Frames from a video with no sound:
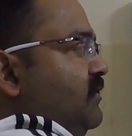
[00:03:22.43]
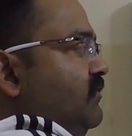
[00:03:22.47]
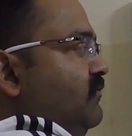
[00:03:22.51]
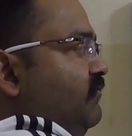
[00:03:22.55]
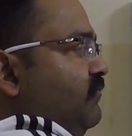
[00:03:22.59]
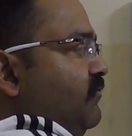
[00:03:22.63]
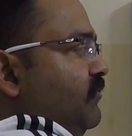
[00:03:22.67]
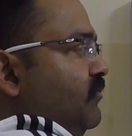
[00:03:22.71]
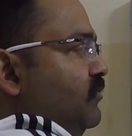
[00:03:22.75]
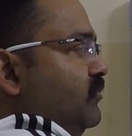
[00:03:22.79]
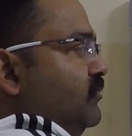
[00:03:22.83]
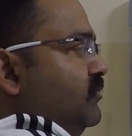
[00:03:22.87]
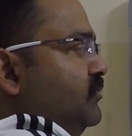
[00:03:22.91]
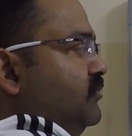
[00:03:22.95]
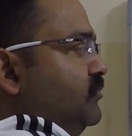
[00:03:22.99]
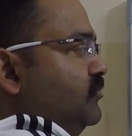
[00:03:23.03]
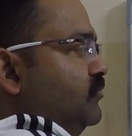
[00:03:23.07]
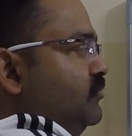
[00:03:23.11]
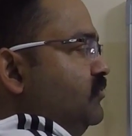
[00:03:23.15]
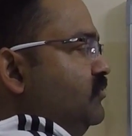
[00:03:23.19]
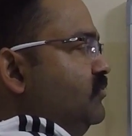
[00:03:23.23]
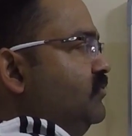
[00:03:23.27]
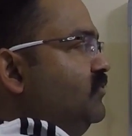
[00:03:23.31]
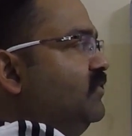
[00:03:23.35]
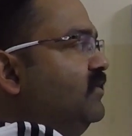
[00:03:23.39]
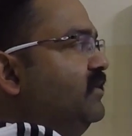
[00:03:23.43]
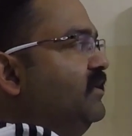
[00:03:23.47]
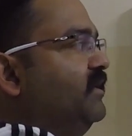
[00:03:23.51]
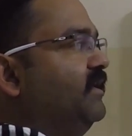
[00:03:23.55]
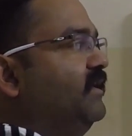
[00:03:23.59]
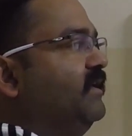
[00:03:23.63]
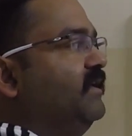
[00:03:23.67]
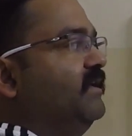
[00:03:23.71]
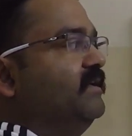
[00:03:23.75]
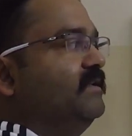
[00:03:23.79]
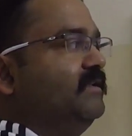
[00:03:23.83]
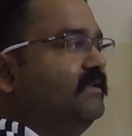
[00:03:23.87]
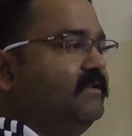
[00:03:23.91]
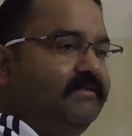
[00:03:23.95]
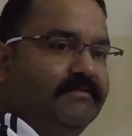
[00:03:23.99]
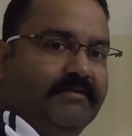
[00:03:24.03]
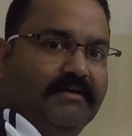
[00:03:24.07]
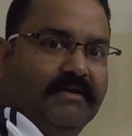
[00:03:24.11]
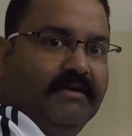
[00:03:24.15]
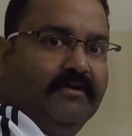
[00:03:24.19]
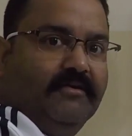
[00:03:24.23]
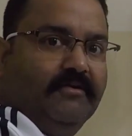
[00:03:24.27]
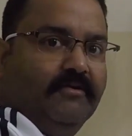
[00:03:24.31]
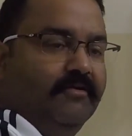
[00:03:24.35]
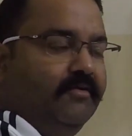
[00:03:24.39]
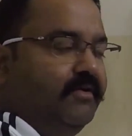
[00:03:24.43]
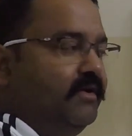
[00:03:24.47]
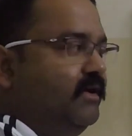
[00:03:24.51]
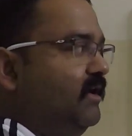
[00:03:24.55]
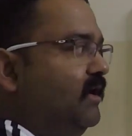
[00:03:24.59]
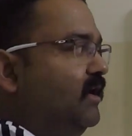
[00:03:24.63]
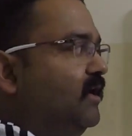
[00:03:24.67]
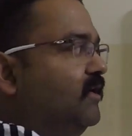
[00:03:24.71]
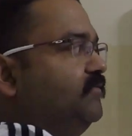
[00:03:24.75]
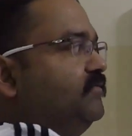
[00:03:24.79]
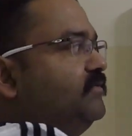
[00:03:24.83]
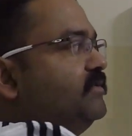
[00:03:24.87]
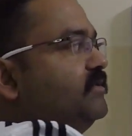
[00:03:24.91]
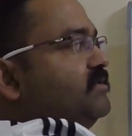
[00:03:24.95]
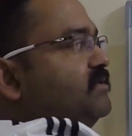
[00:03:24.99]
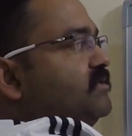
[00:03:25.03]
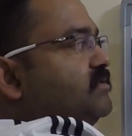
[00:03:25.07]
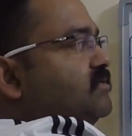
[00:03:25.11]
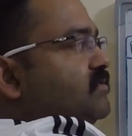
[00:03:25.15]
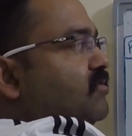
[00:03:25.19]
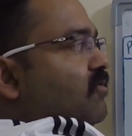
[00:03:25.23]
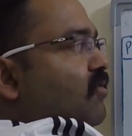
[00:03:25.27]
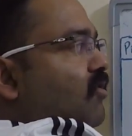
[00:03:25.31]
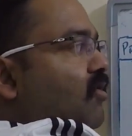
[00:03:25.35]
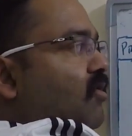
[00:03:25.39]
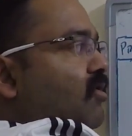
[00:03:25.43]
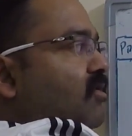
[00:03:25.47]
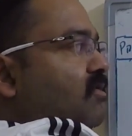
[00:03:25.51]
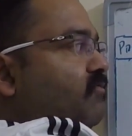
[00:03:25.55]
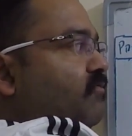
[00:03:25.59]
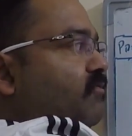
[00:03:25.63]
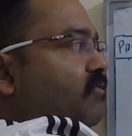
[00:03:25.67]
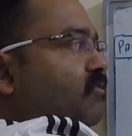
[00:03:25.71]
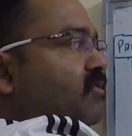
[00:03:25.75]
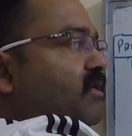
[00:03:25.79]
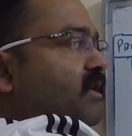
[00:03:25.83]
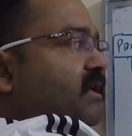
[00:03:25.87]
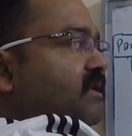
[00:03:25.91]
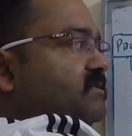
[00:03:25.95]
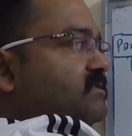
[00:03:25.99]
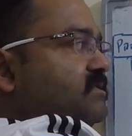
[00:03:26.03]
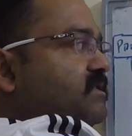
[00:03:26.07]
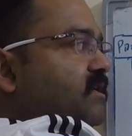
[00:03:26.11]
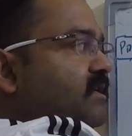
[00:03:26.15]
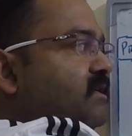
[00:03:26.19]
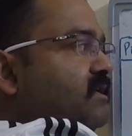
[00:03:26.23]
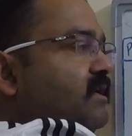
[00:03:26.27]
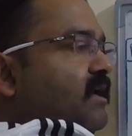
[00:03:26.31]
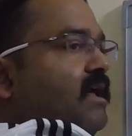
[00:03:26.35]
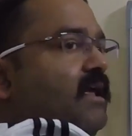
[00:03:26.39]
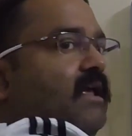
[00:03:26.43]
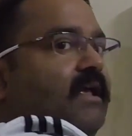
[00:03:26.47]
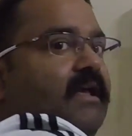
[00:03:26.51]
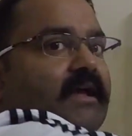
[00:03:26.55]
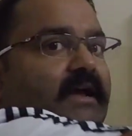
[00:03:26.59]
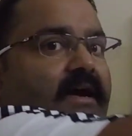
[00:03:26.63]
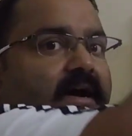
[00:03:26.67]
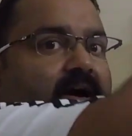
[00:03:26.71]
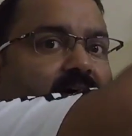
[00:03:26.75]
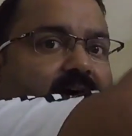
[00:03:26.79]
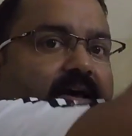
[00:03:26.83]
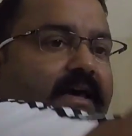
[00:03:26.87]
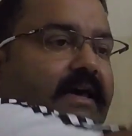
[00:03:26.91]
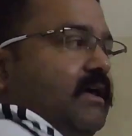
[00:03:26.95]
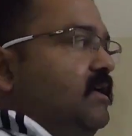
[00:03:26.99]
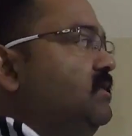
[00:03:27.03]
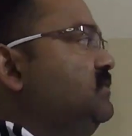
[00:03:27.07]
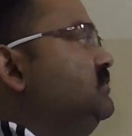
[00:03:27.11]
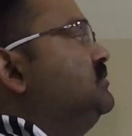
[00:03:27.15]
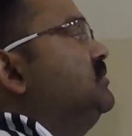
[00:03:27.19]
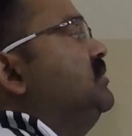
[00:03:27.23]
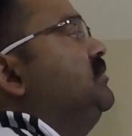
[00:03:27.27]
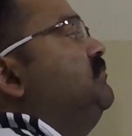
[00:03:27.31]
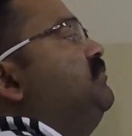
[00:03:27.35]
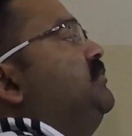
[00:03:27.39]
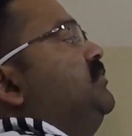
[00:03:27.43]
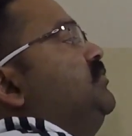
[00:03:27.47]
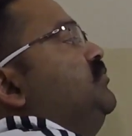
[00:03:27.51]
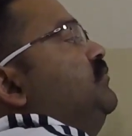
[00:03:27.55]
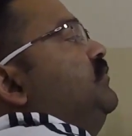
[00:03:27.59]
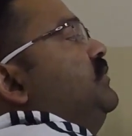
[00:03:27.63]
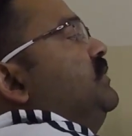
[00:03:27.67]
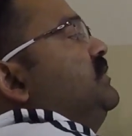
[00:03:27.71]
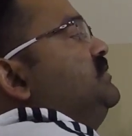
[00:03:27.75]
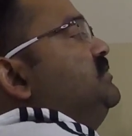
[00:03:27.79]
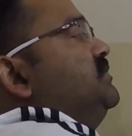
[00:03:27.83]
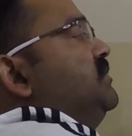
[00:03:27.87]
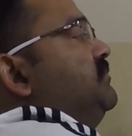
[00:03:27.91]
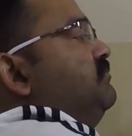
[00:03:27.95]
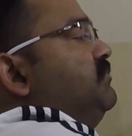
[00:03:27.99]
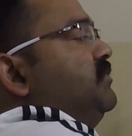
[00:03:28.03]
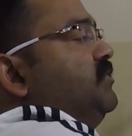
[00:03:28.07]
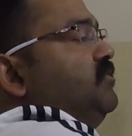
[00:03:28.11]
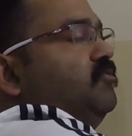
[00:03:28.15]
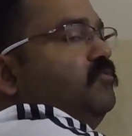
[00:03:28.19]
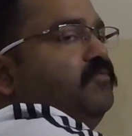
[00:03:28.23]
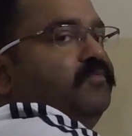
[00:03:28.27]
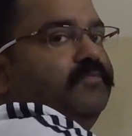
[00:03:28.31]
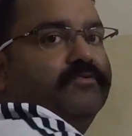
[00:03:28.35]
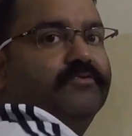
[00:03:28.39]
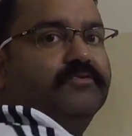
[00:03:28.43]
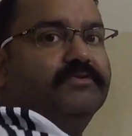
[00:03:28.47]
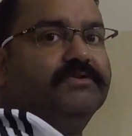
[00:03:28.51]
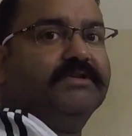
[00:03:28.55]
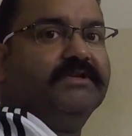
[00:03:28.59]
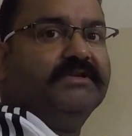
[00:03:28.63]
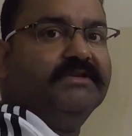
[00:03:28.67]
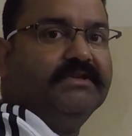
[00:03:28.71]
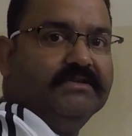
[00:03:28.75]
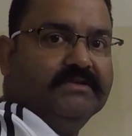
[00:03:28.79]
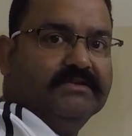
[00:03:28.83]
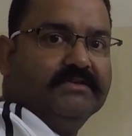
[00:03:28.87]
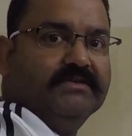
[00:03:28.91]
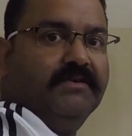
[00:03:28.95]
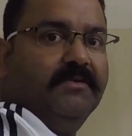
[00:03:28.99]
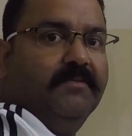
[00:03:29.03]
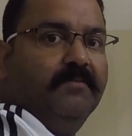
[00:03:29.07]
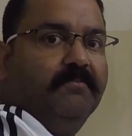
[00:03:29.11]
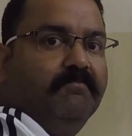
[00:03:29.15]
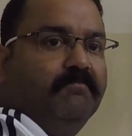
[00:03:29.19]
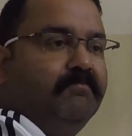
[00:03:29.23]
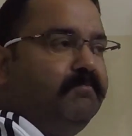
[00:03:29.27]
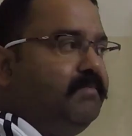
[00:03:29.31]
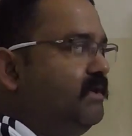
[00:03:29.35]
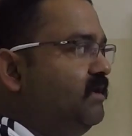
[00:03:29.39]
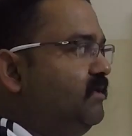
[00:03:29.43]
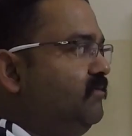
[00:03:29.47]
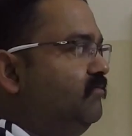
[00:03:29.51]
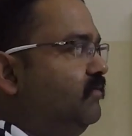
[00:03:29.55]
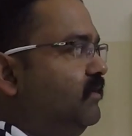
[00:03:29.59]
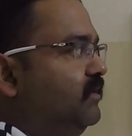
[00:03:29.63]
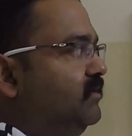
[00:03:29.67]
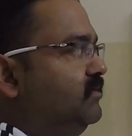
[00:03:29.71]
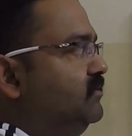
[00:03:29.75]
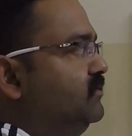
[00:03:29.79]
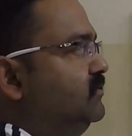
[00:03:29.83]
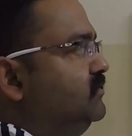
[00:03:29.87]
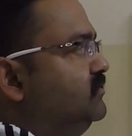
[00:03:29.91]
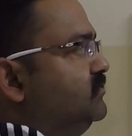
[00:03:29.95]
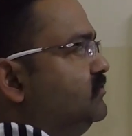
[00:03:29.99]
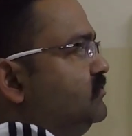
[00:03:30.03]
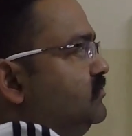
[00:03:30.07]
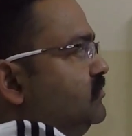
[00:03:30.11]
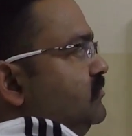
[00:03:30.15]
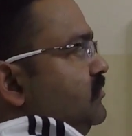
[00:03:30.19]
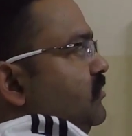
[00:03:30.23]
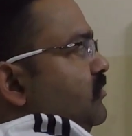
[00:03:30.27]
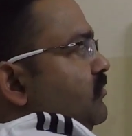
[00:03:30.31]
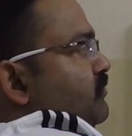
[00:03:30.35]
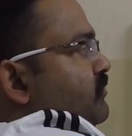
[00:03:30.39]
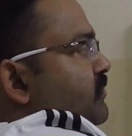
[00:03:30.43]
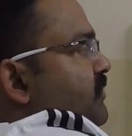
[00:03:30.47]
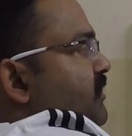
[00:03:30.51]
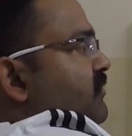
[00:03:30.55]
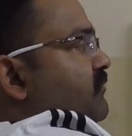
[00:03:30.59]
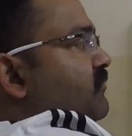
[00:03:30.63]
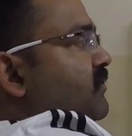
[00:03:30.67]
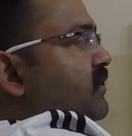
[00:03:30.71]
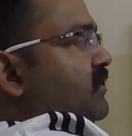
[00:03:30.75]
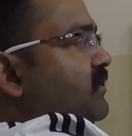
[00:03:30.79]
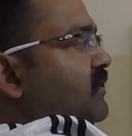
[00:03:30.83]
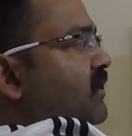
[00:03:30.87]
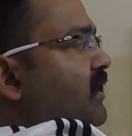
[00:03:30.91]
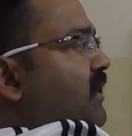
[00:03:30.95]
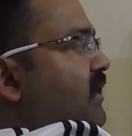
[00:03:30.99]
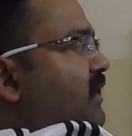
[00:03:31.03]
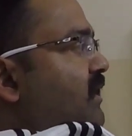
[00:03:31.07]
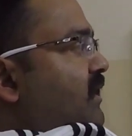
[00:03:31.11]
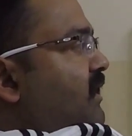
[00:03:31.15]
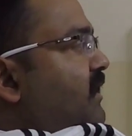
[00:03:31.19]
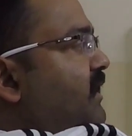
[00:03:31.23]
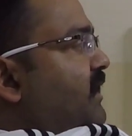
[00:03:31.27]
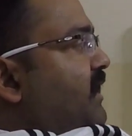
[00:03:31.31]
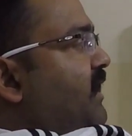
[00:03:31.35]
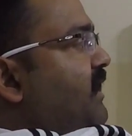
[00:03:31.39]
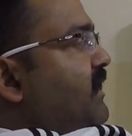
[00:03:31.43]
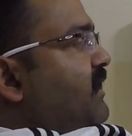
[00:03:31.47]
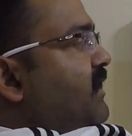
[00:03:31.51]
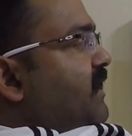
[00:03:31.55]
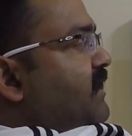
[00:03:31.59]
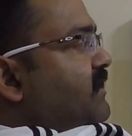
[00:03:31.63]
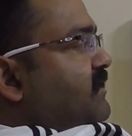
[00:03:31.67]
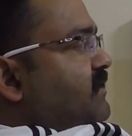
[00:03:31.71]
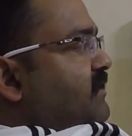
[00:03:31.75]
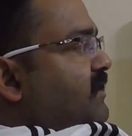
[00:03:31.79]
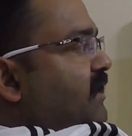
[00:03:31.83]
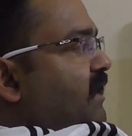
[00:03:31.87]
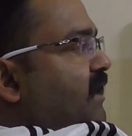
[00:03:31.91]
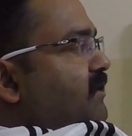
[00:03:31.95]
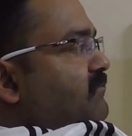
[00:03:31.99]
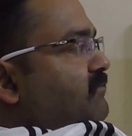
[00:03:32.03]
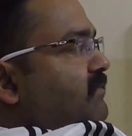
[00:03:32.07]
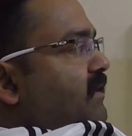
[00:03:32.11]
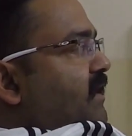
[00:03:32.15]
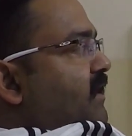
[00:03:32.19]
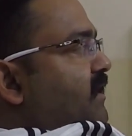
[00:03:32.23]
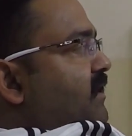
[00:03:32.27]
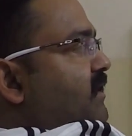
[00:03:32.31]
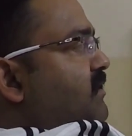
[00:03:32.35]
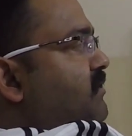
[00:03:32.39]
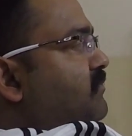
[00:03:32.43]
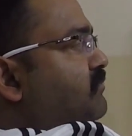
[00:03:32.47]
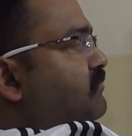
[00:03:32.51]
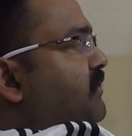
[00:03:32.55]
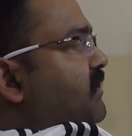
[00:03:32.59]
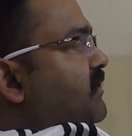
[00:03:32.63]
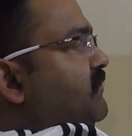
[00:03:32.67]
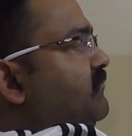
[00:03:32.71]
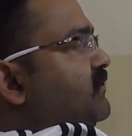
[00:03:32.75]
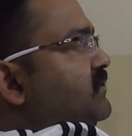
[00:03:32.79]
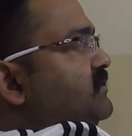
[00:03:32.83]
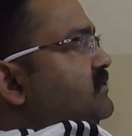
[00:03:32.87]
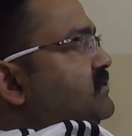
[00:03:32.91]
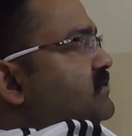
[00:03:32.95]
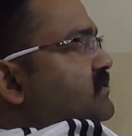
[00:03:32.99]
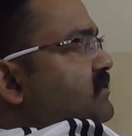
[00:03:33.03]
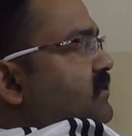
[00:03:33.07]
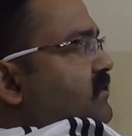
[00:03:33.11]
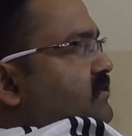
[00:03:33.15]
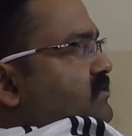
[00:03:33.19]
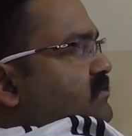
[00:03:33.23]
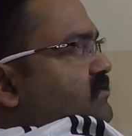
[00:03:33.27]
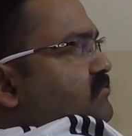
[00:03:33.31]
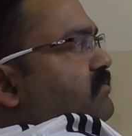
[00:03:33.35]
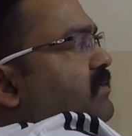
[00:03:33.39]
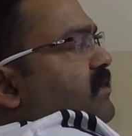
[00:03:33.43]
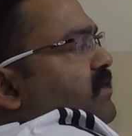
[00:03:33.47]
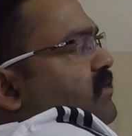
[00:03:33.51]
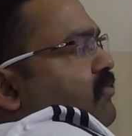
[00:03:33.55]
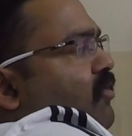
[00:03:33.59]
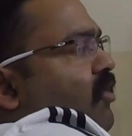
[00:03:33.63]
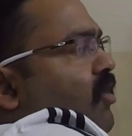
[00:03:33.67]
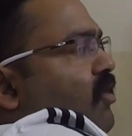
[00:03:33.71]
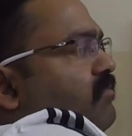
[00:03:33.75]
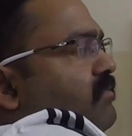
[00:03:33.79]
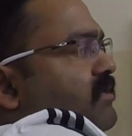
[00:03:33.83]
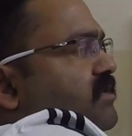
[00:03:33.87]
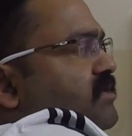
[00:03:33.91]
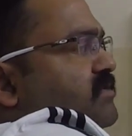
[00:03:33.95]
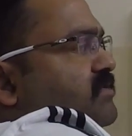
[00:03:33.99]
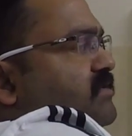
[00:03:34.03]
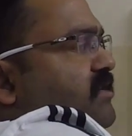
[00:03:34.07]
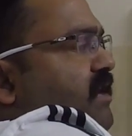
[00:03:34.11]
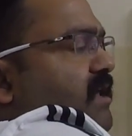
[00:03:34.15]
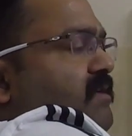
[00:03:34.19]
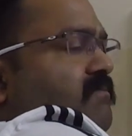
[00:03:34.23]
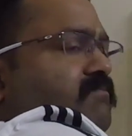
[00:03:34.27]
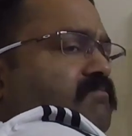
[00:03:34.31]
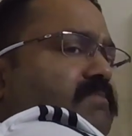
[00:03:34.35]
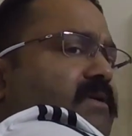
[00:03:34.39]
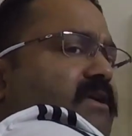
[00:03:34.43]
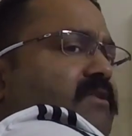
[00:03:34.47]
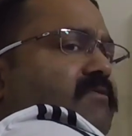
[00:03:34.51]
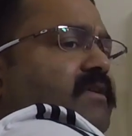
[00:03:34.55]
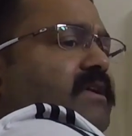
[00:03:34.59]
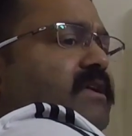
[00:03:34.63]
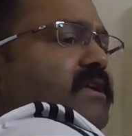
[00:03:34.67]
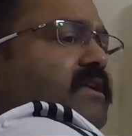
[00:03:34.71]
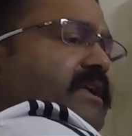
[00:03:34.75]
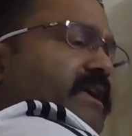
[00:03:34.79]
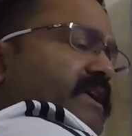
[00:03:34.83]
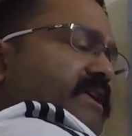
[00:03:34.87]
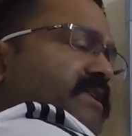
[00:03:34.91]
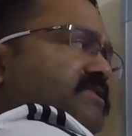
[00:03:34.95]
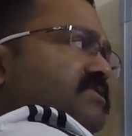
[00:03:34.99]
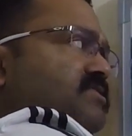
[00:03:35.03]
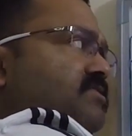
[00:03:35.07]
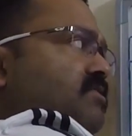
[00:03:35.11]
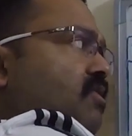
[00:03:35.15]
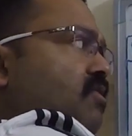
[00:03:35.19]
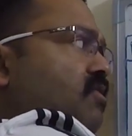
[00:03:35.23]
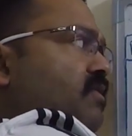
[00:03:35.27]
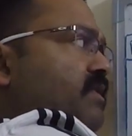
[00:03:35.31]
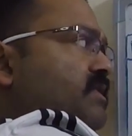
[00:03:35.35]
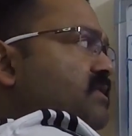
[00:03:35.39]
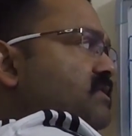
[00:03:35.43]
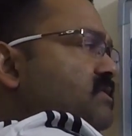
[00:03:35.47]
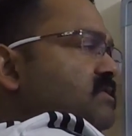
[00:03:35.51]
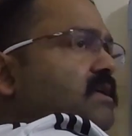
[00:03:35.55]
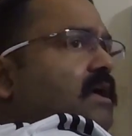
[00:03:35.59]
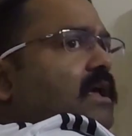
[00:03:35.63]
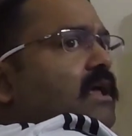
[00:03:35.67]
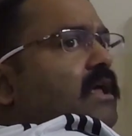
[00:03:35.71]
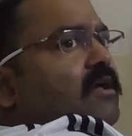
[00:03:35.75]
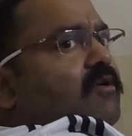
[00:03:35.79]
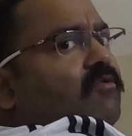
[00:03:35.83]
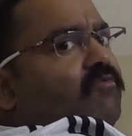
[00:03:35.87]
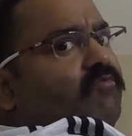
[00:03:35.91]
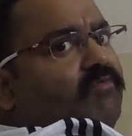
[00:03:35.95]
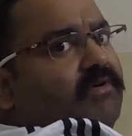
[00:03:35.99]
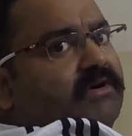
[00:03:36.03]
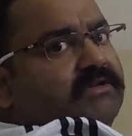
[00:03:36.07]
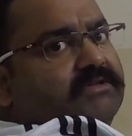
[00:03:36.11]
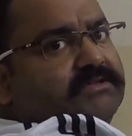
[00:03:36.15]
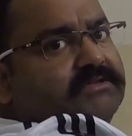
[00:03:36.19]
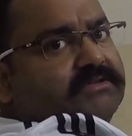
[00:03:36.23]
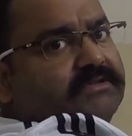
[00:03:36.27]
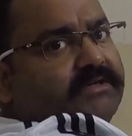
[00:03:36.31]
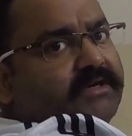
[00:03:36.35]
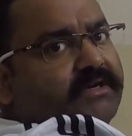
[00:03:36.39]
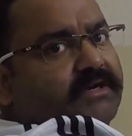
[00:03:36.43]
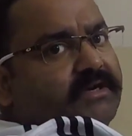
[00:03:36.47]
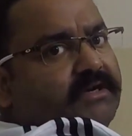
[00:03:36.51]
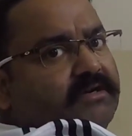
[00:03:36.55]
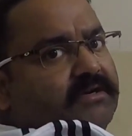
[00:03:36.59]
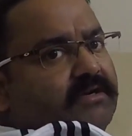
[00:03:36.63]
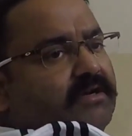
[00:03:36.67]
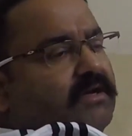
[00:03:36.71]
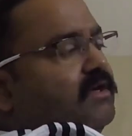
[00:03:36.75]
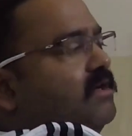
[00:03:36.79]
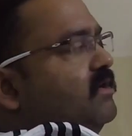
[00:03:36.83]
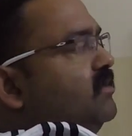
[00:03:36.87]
4 2 3. Okay, after this all 4 has done, again CPU will jump to process P1. So now P1 again at time 8, P1 starts, but how much time P1 needs now is 1 second.